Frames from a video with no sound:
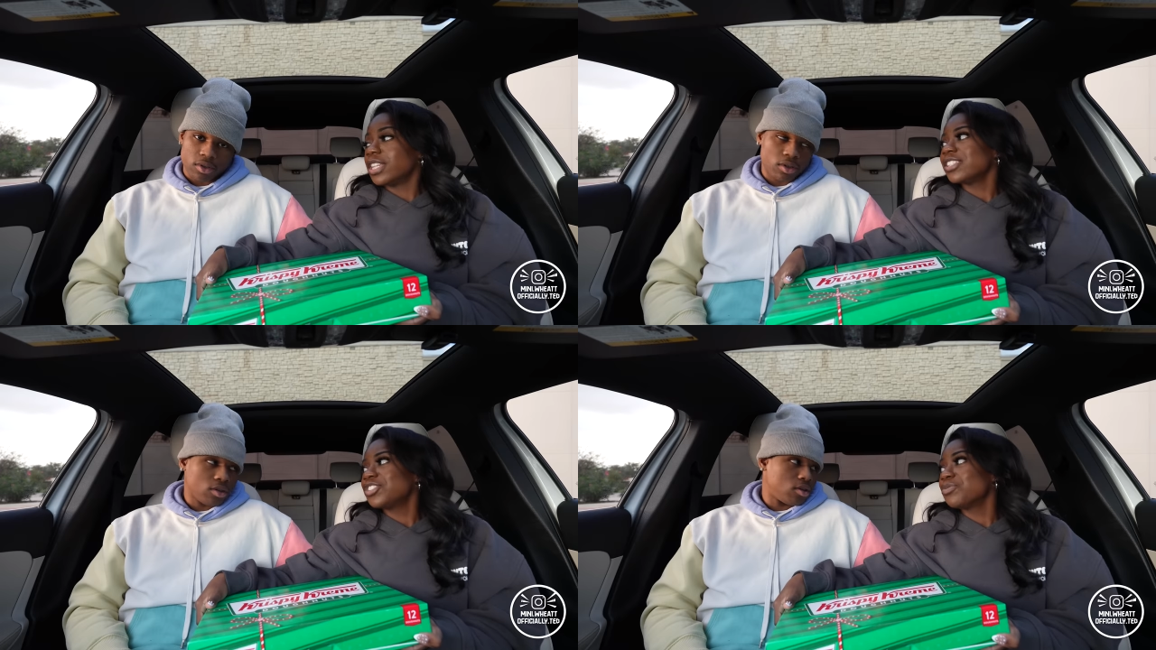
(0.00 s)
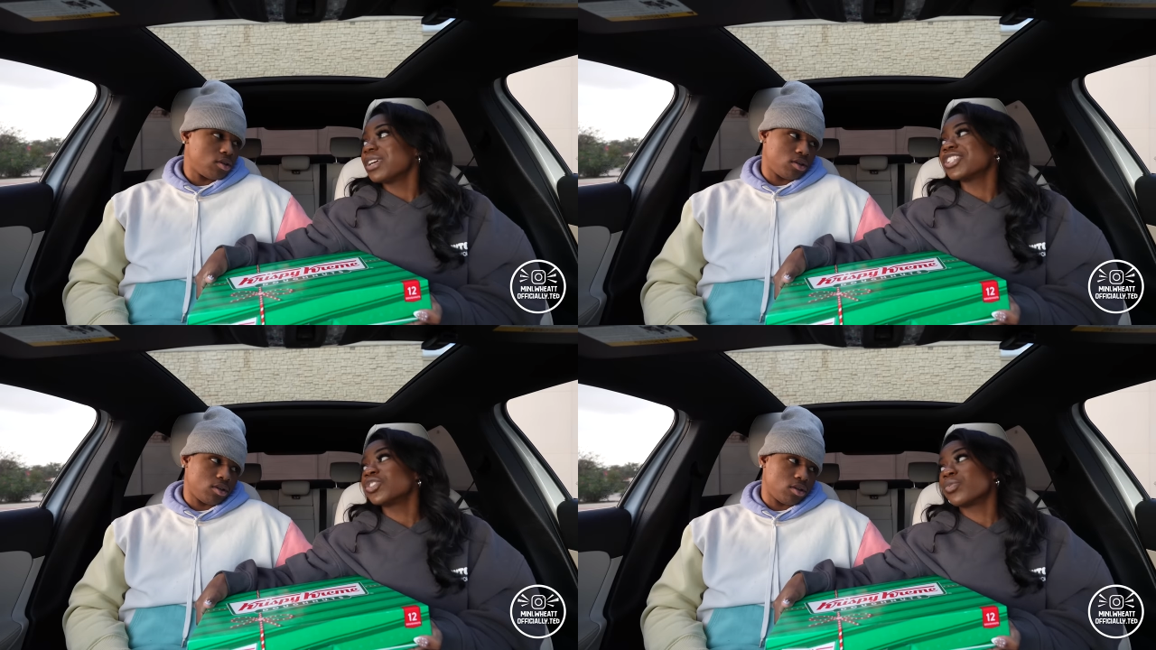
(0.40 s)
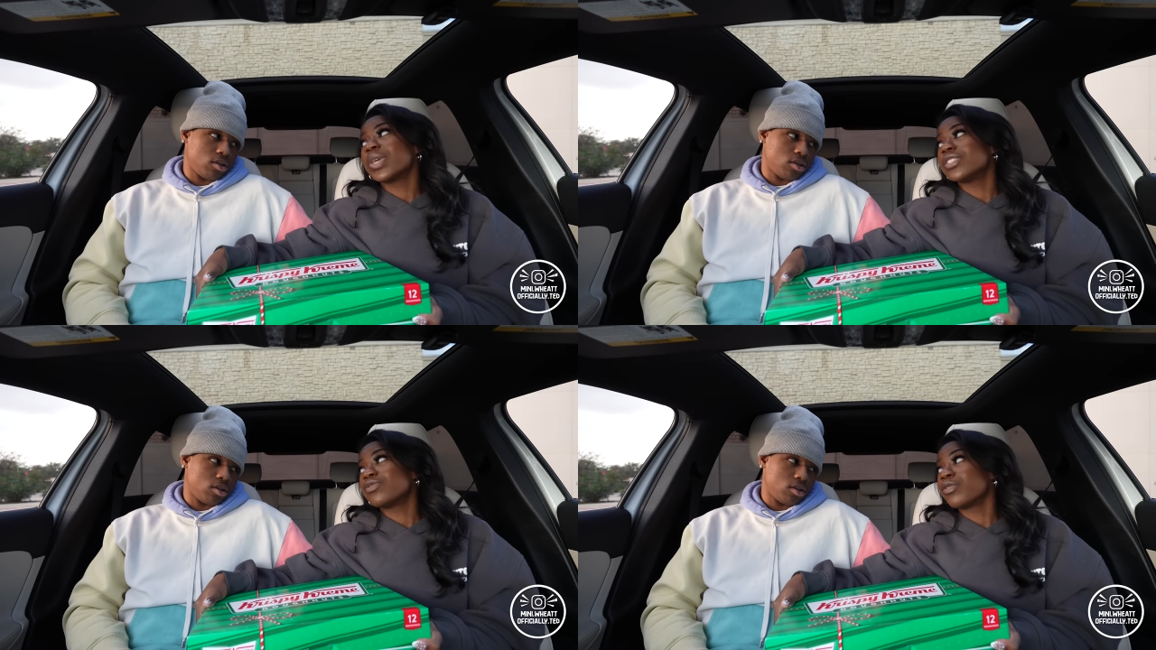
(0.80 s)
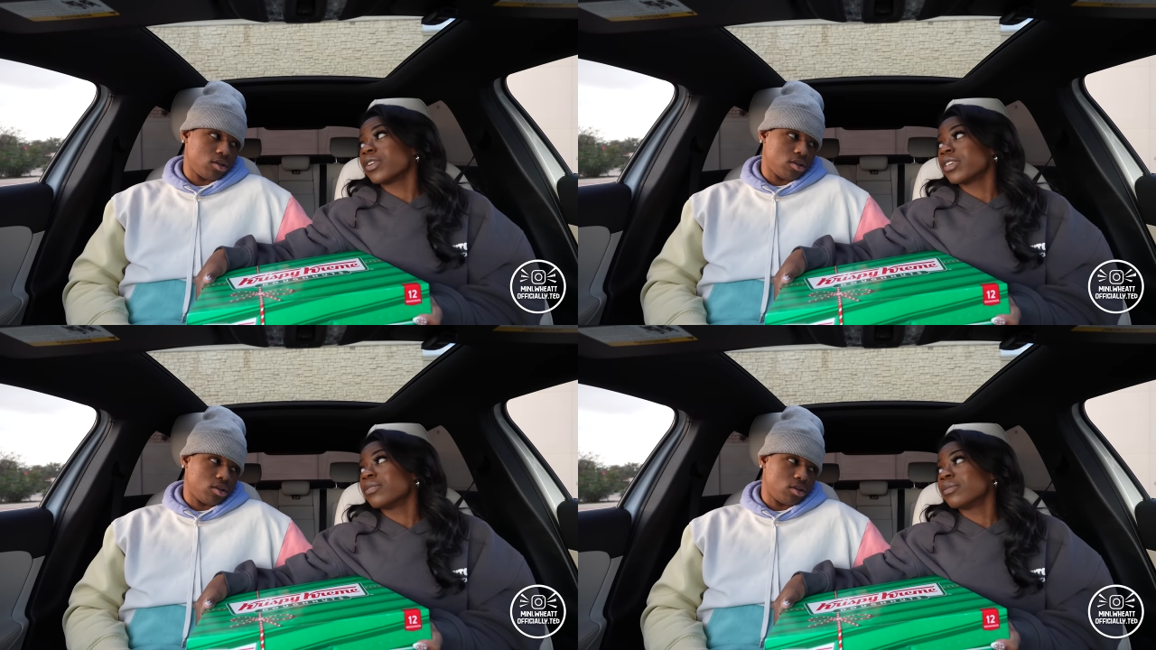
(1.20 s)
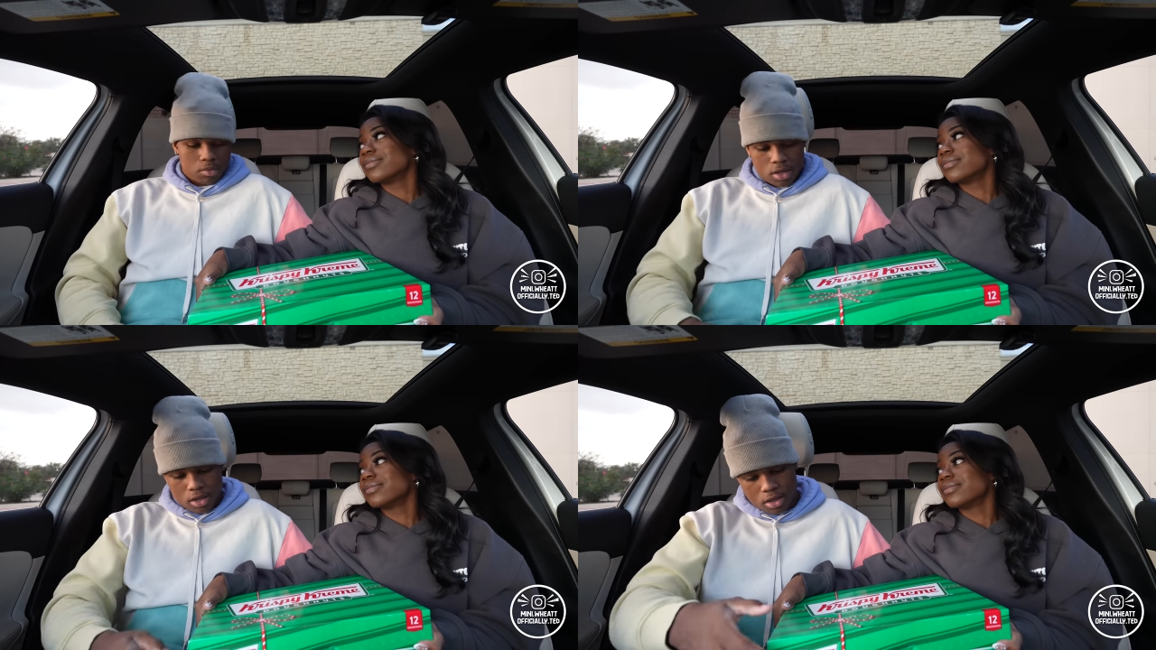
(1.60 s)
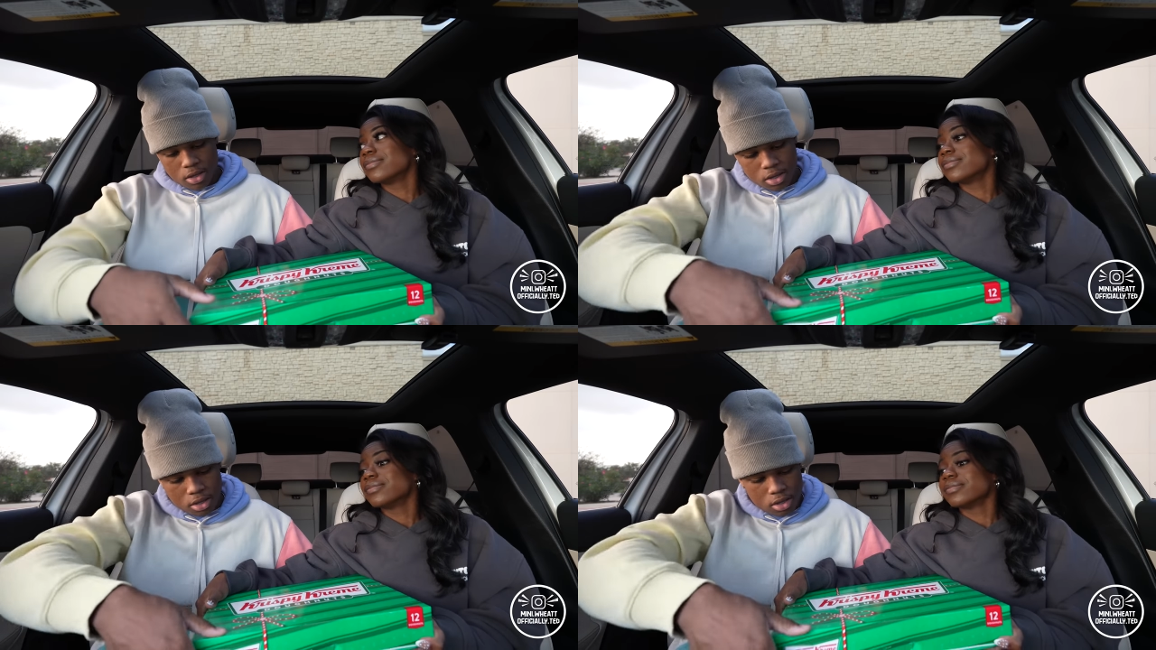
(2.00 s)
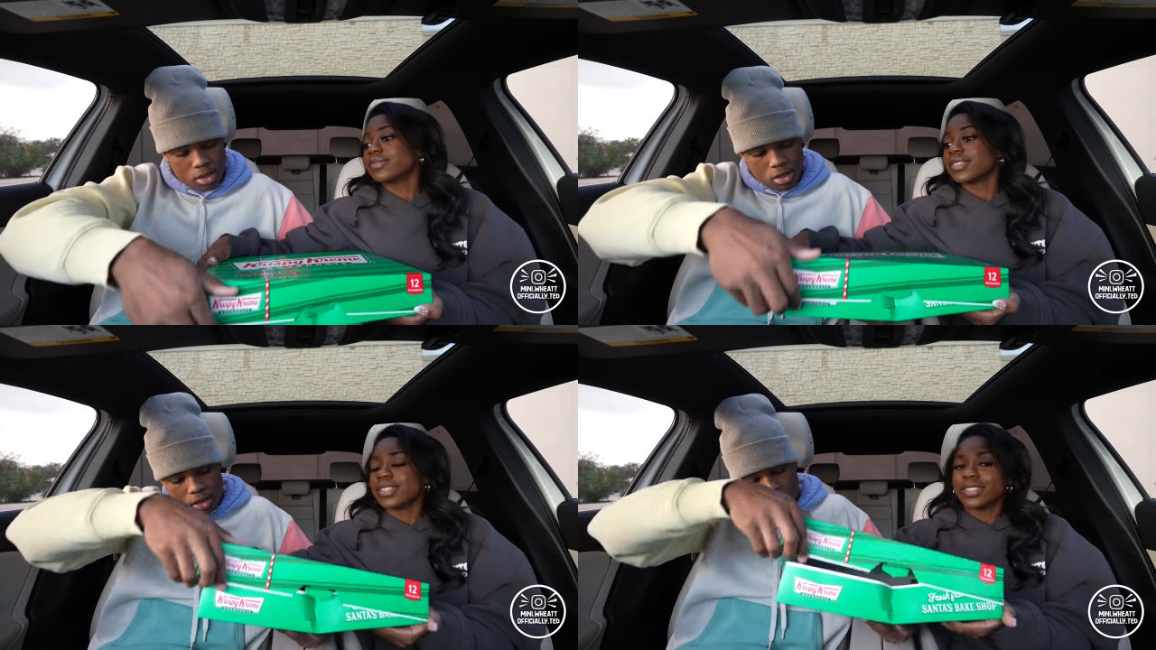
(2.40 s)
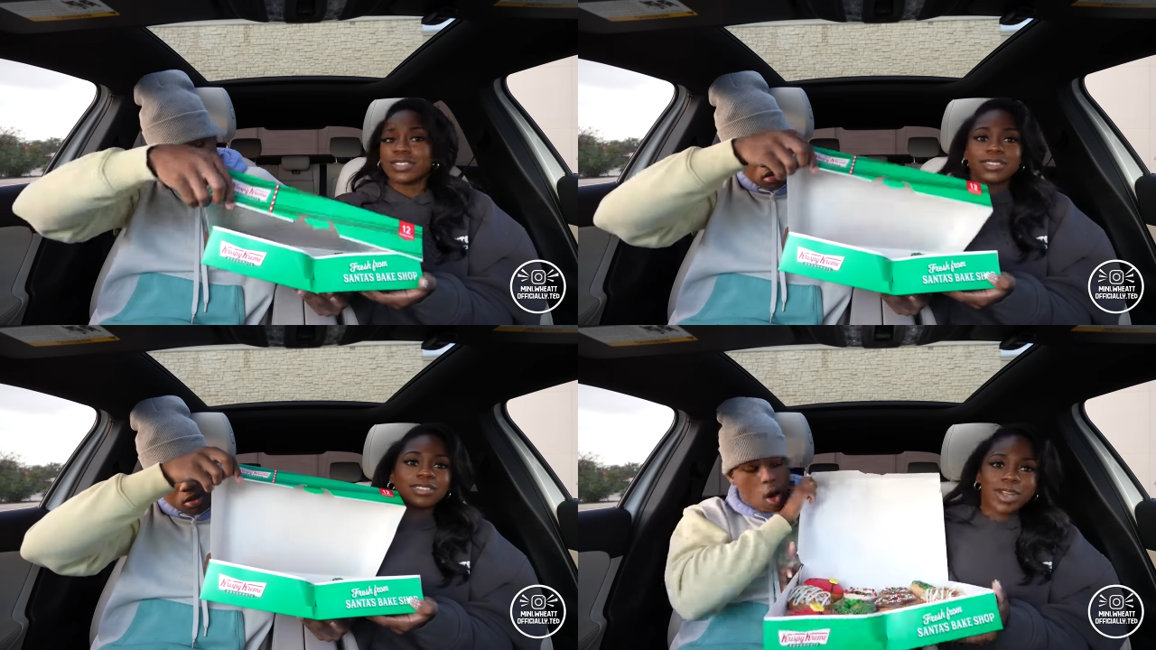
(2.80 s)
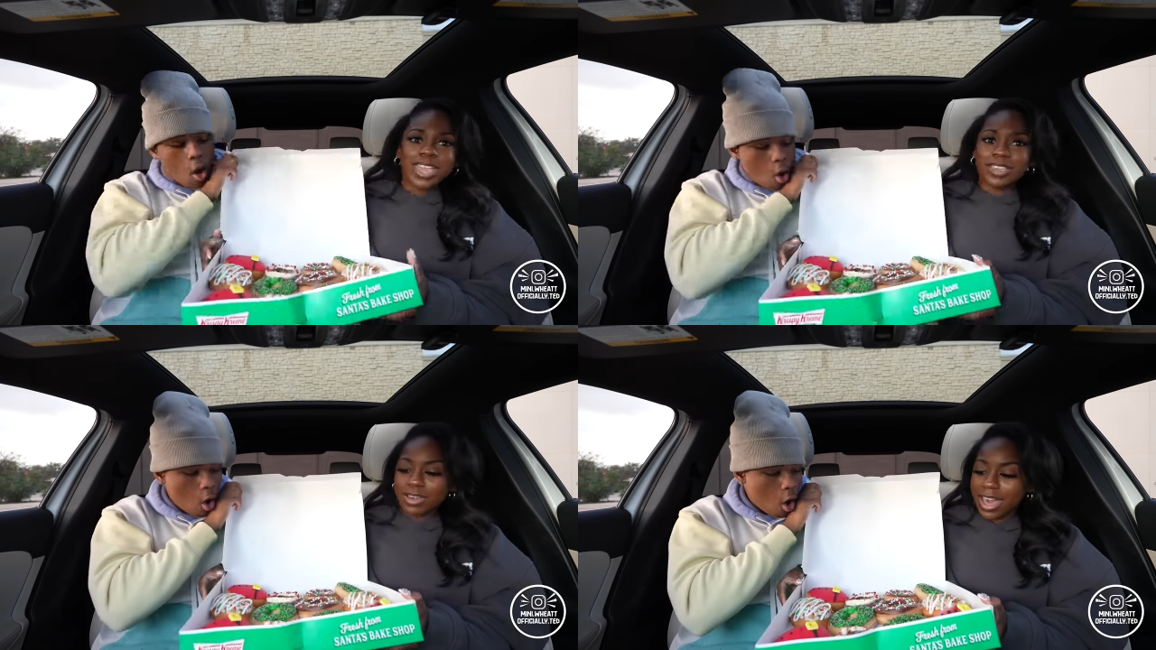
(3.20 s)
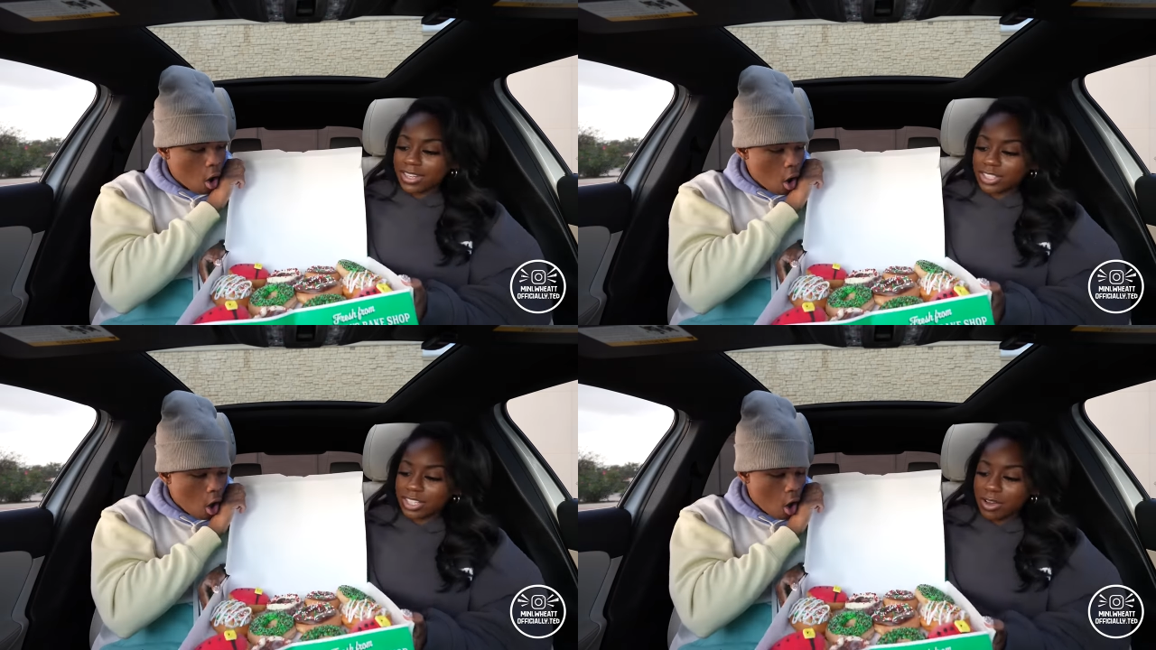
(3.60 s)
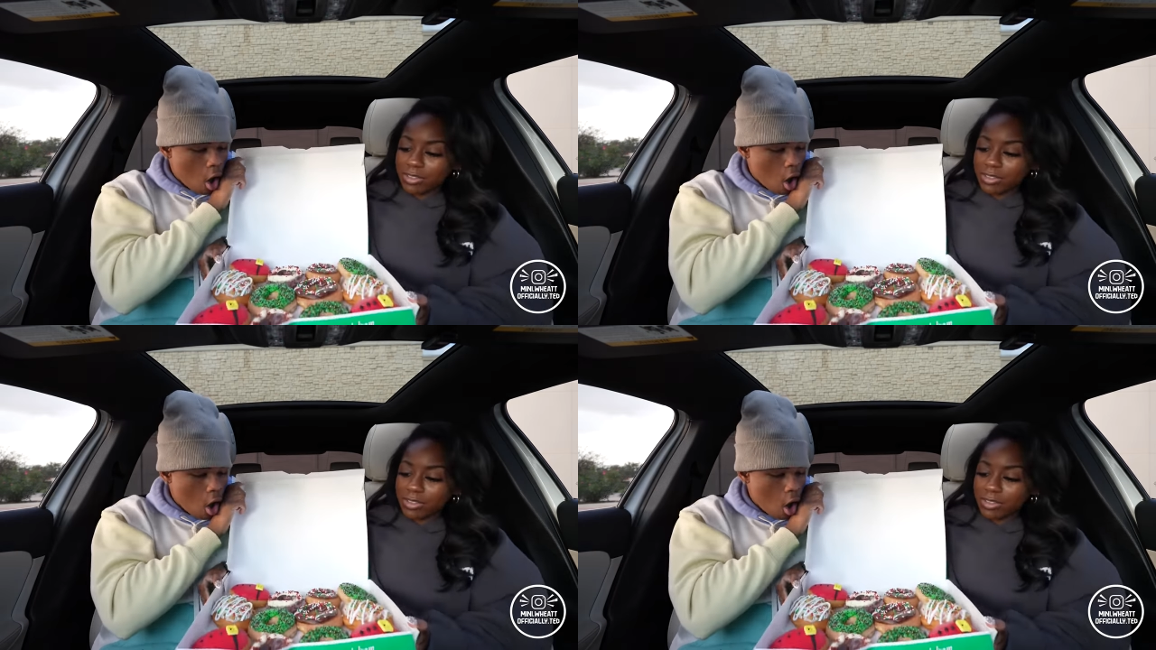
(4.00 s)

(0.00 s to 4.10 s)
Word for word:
Speaker 1: This too much sweets for you. Man. Wait, you gotta show